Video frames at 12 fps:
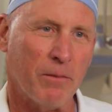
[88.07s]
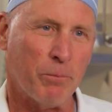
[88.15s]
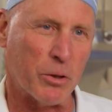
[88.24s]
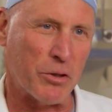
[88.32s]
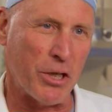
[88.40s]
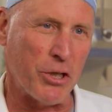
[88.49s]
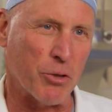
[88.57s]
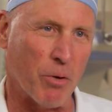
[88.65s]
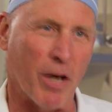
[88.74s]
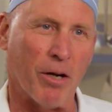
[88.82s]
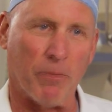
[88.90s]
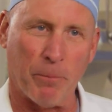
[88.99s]
procedure
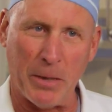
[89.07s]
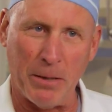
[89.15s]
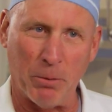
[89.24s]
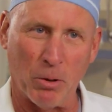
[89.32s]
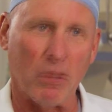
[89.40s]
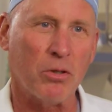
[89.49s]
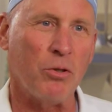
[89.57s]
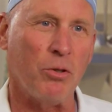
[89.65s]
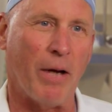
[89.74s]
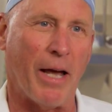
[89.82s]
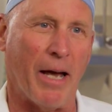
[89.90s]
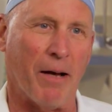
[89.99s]
on are people
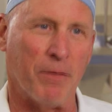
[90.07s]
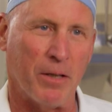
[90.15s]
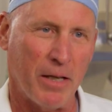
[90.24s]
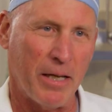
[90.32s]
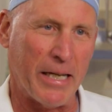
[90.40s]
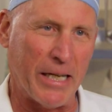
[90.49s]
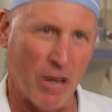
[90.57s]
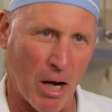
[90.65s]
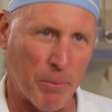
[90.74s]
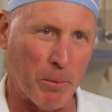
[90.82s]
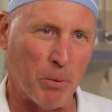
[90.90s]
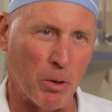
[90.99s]
who have
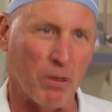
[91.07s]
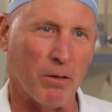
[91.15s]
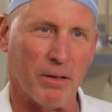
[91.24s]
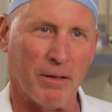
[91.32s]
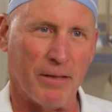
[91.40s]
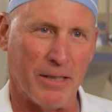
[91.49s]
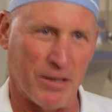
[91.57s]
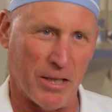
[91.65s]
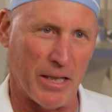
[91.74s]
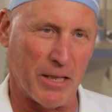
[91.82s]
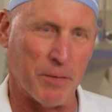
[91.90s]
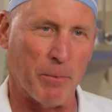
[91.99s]
inoperable
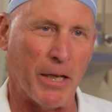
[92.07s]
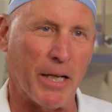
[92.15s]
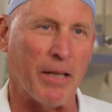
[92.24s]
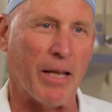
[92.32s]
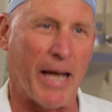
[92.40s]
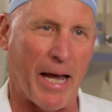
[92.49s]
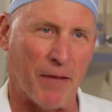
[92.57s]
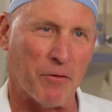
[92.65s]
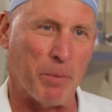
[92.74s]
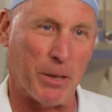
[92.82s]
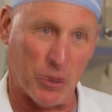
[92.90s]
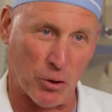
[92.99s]
disease, meaning they have
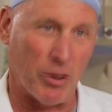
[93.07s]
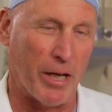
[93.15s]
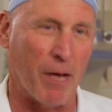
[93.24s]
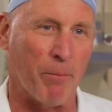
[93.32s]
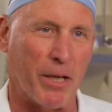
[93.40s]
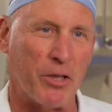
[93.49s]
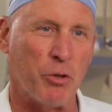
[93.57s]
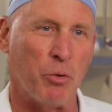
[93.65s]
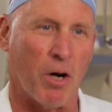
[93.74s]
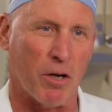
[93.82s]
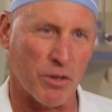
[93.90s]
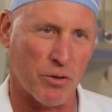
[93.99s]
to be turned down by two
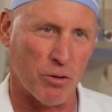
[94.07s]
heart